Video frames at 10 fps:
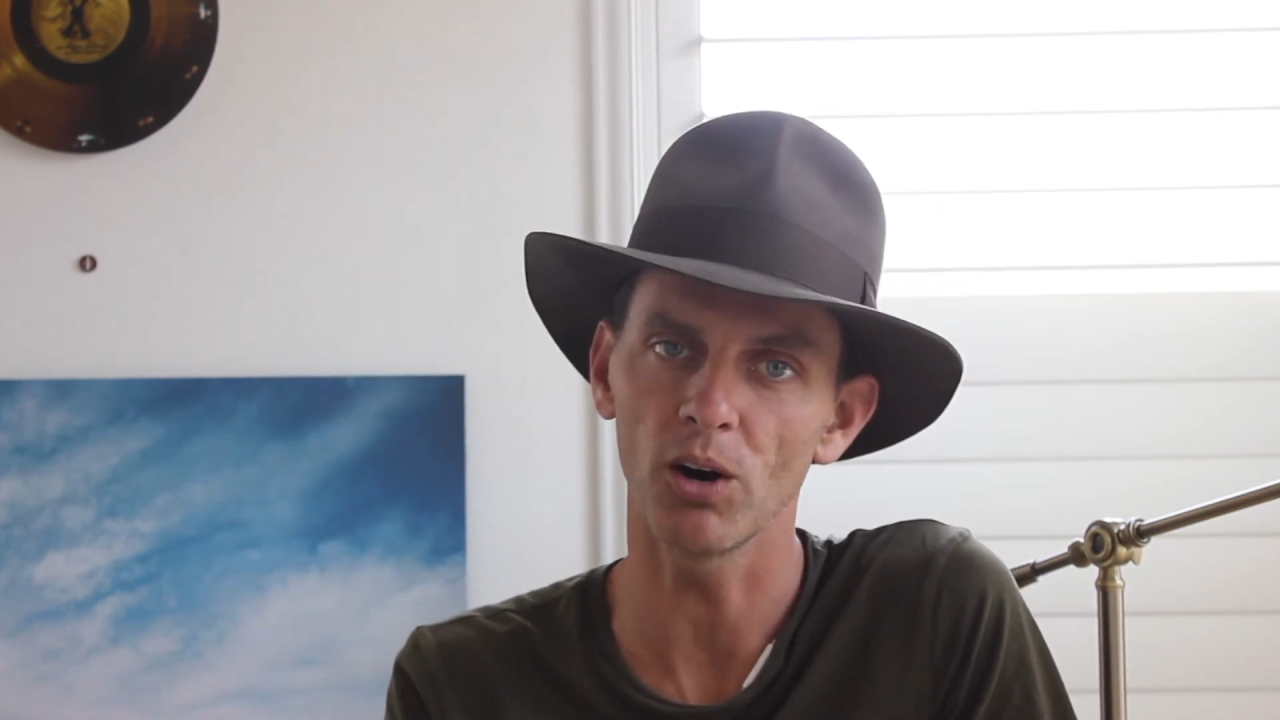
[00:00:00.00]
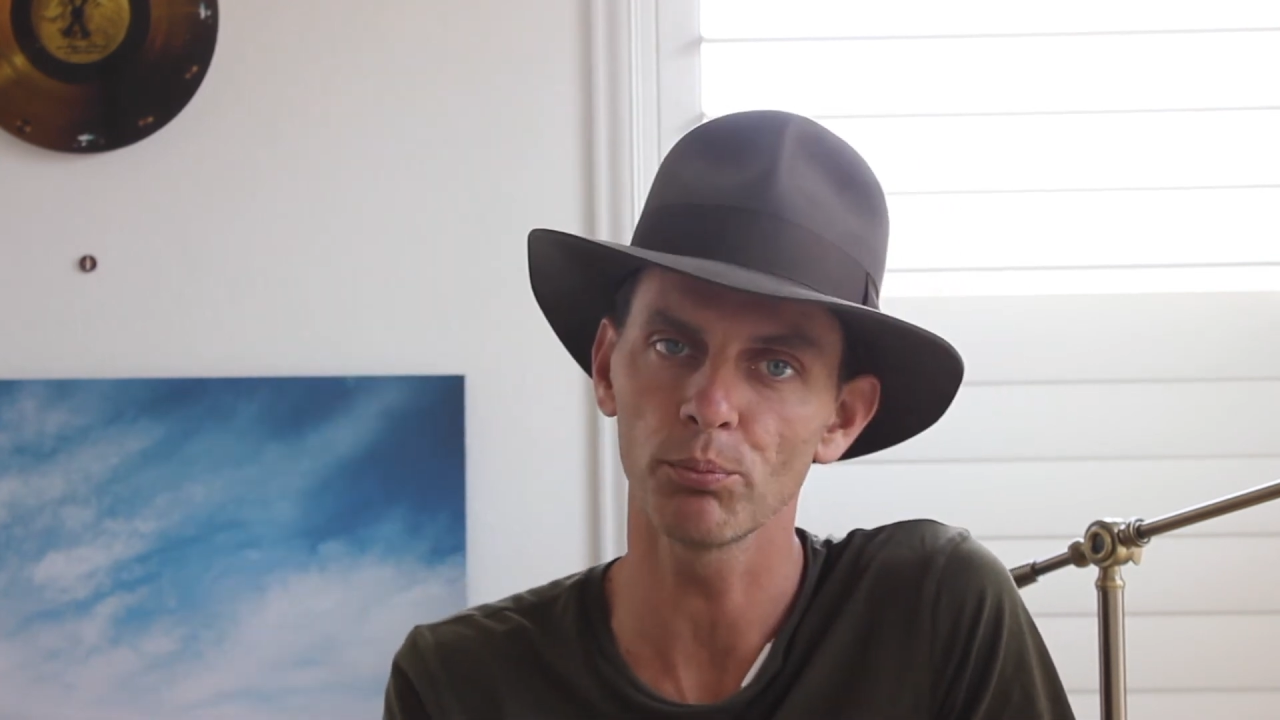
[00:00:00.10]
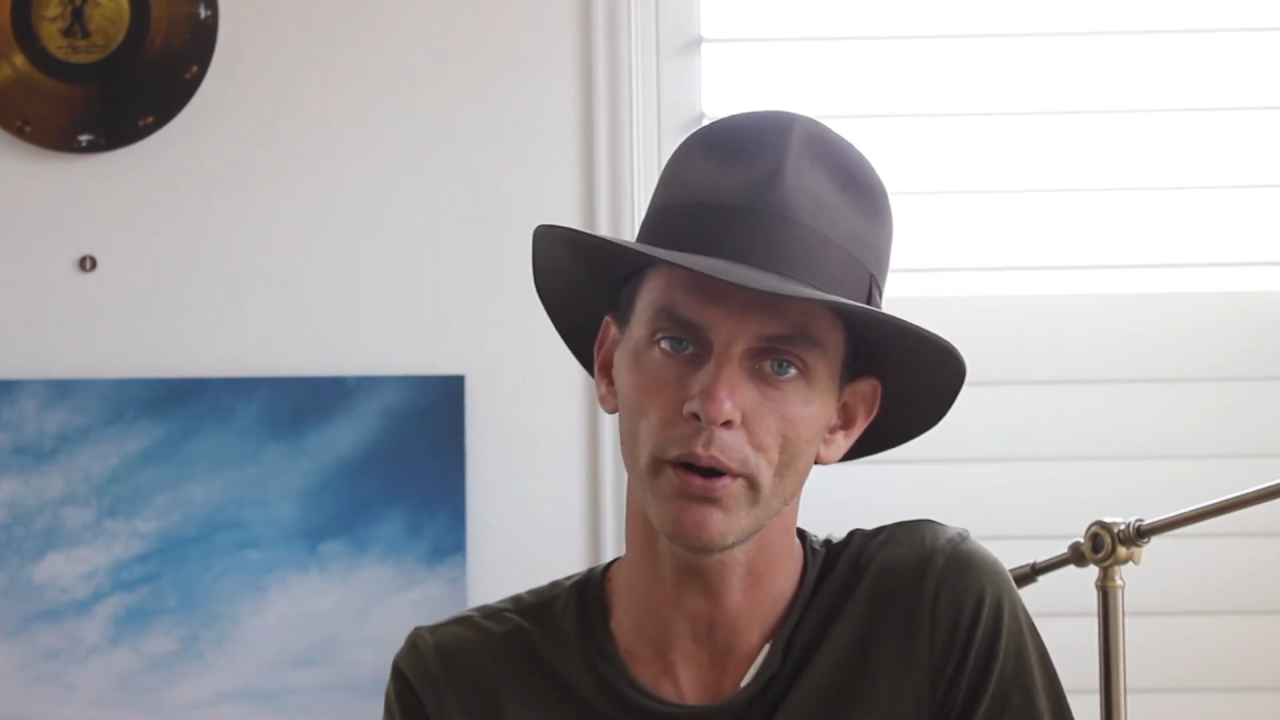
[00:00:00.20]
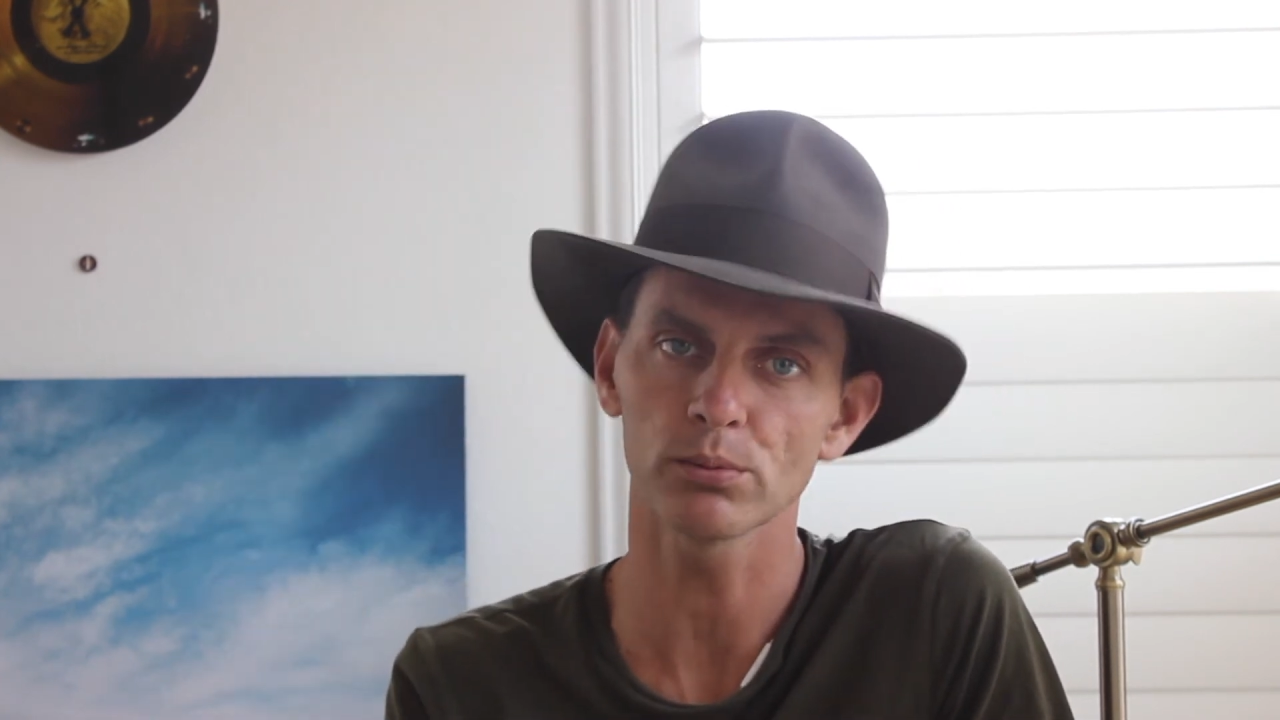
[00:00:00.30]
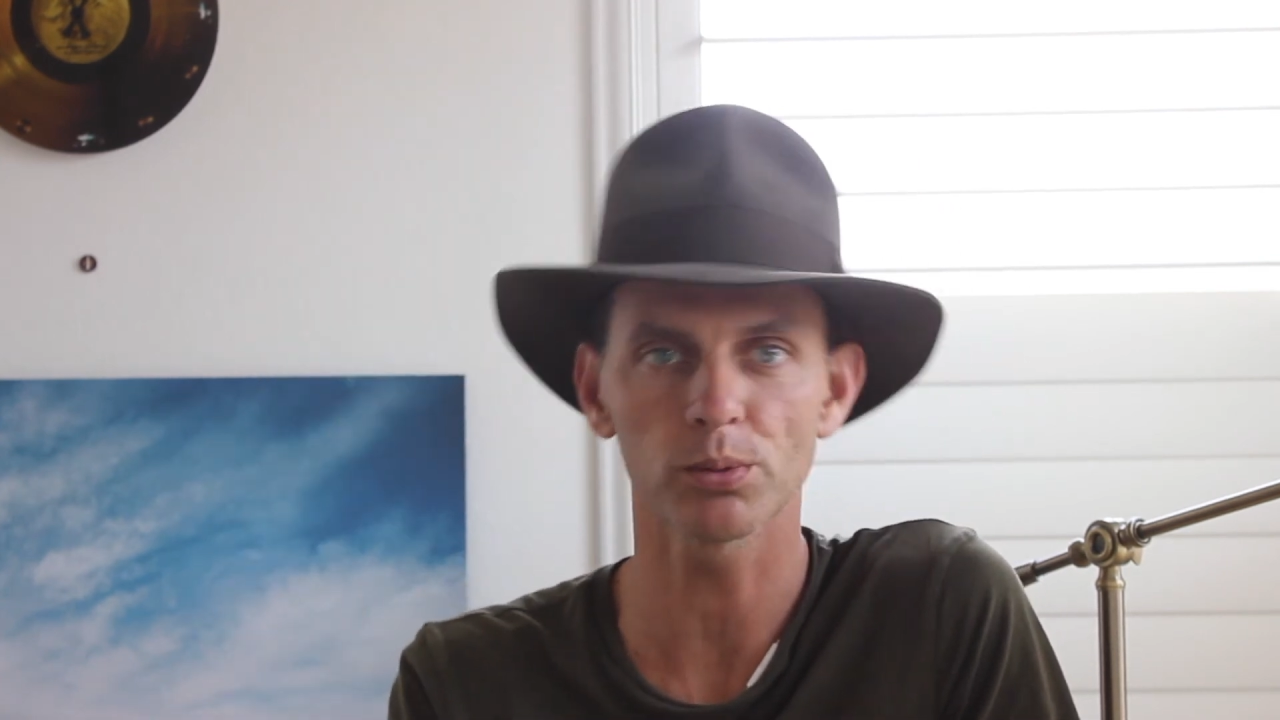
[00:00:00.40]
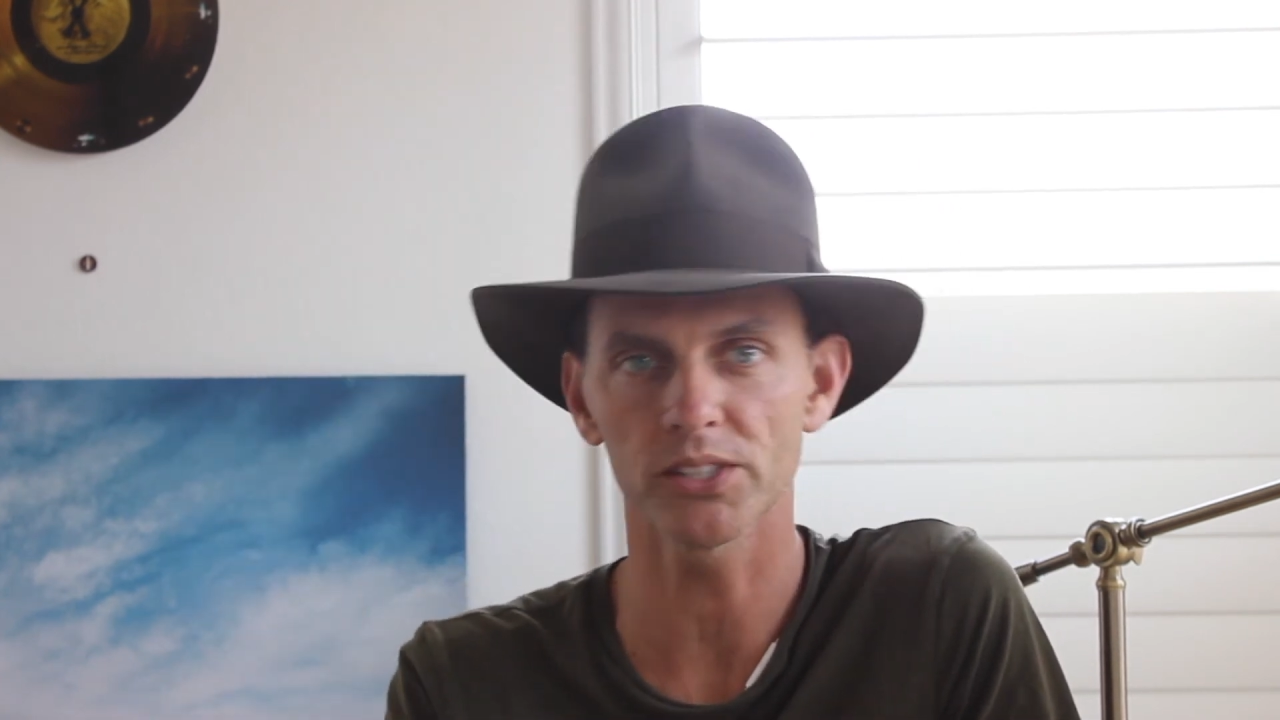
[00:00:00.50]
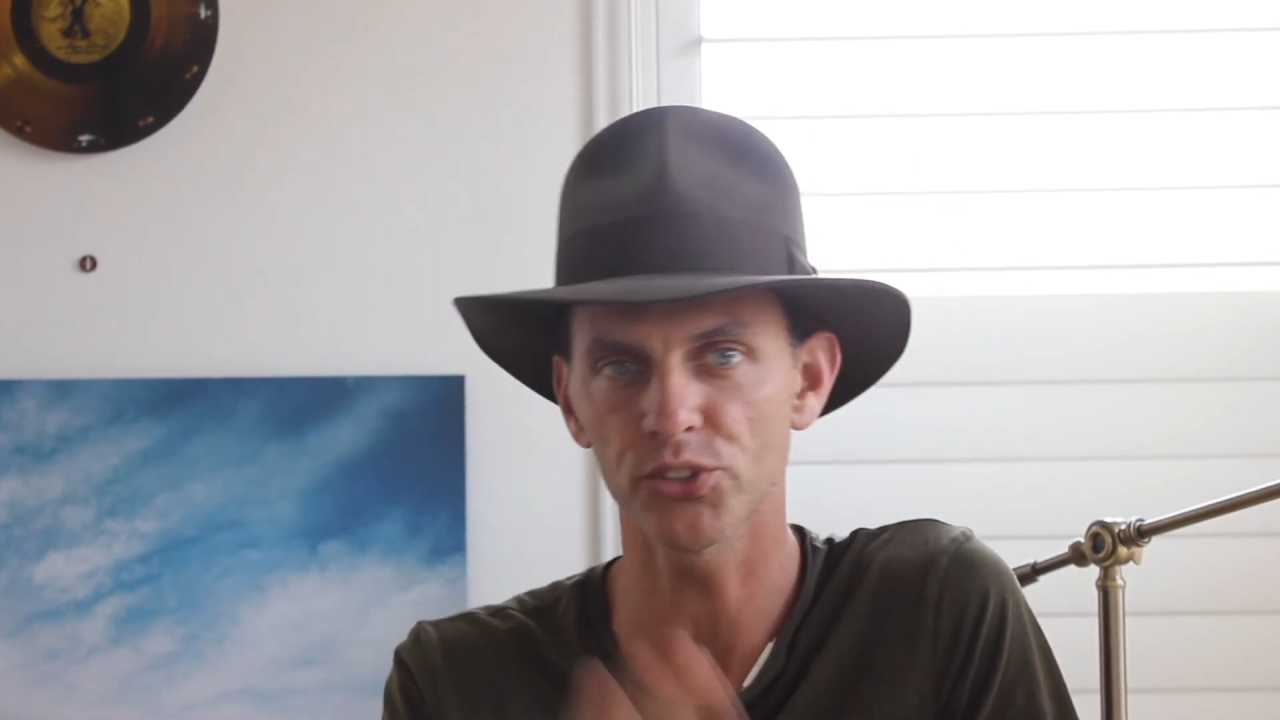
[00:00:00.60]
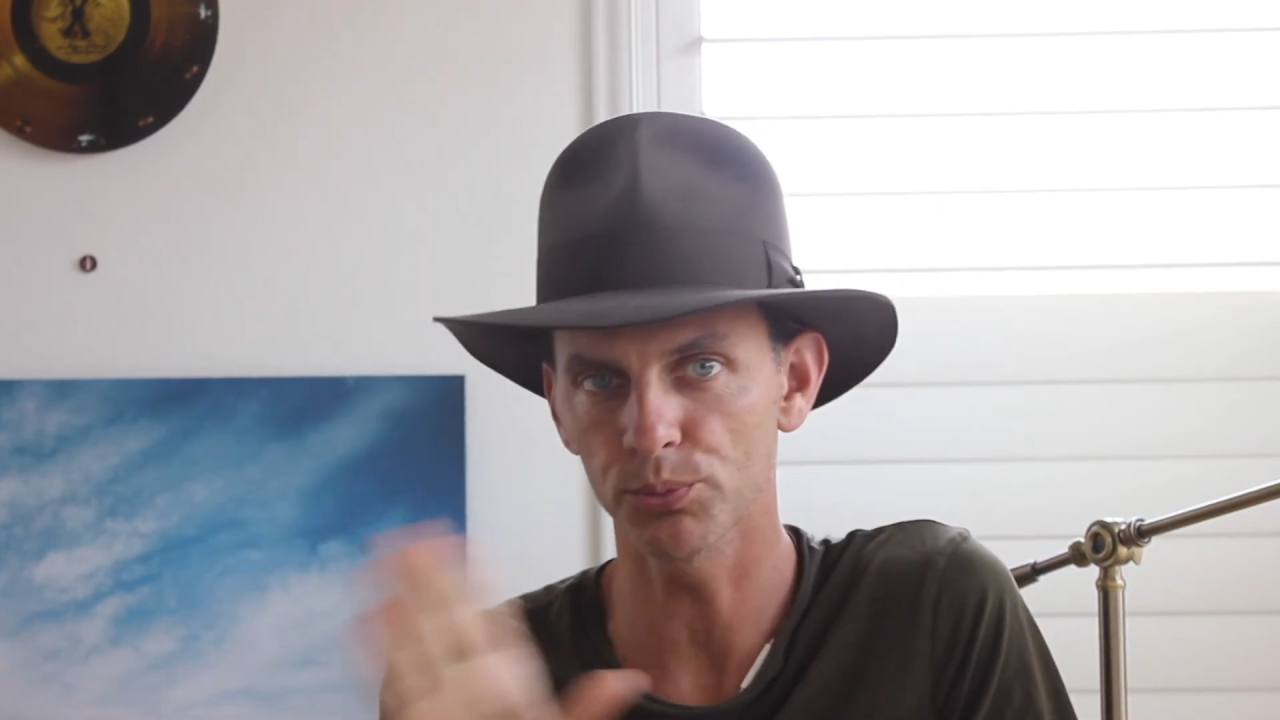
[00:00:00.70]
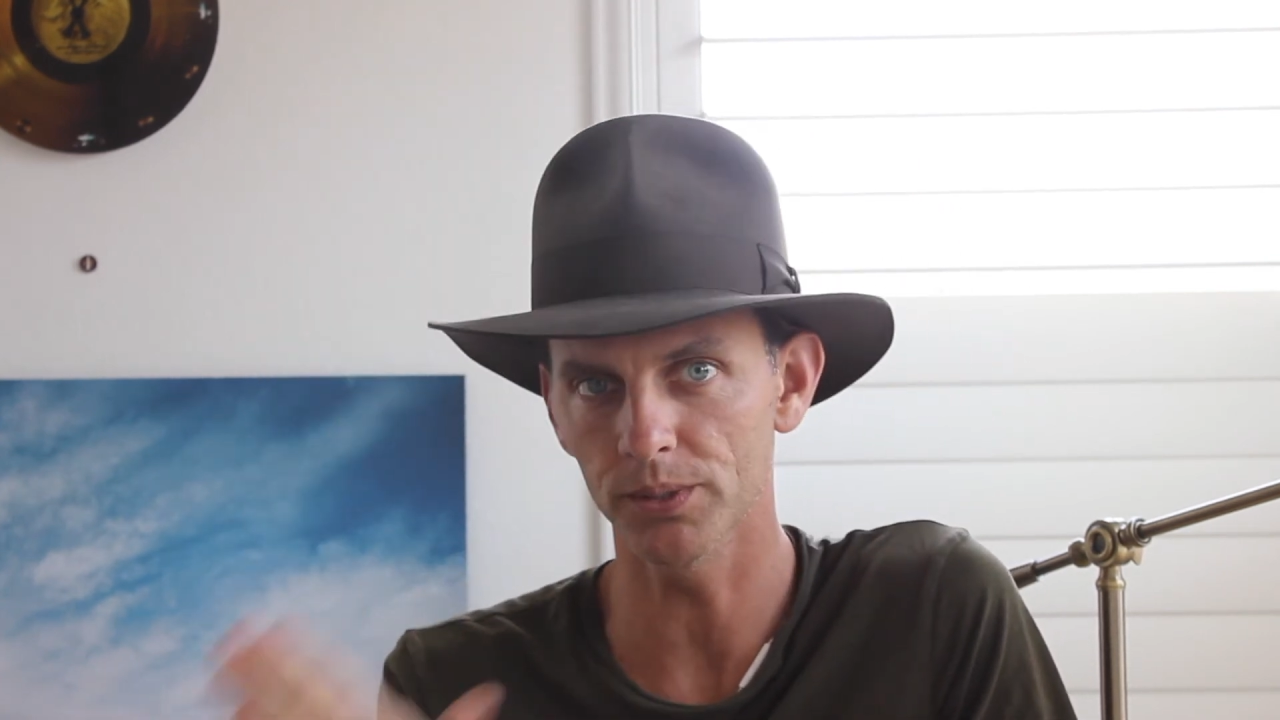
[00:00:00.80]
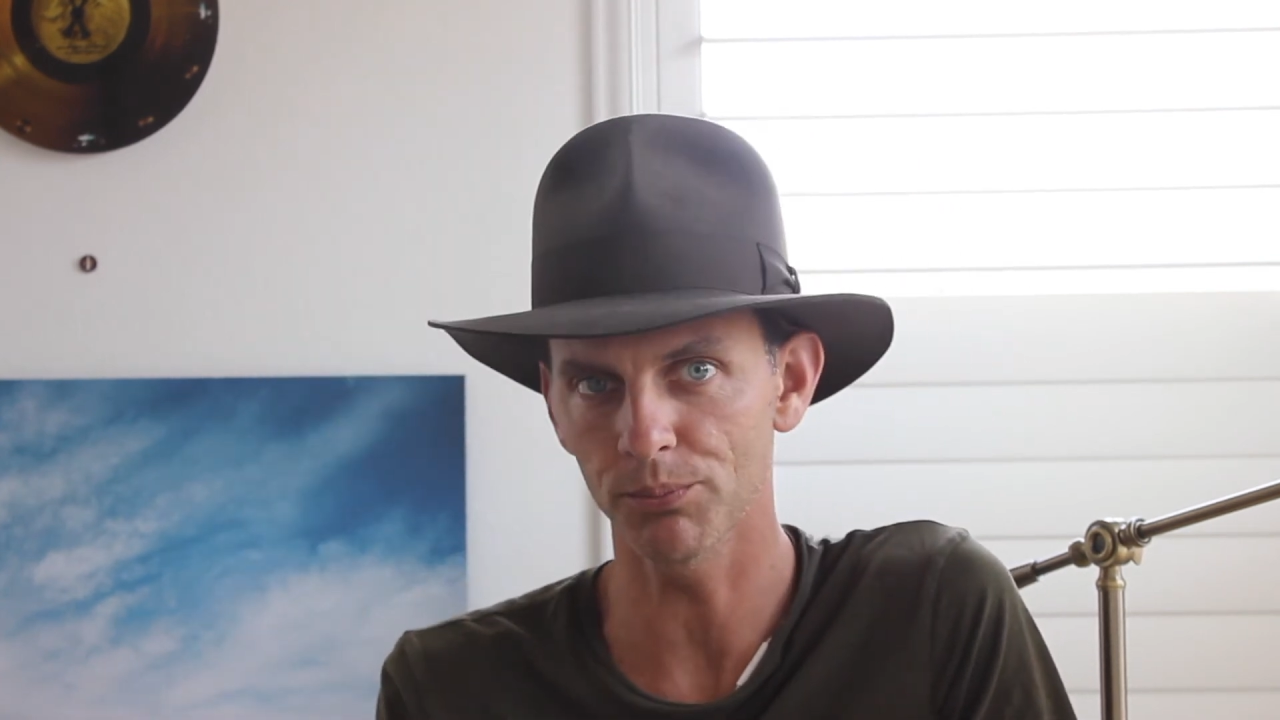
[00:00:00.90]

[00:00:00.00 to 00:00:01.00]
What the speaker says: probably do a bit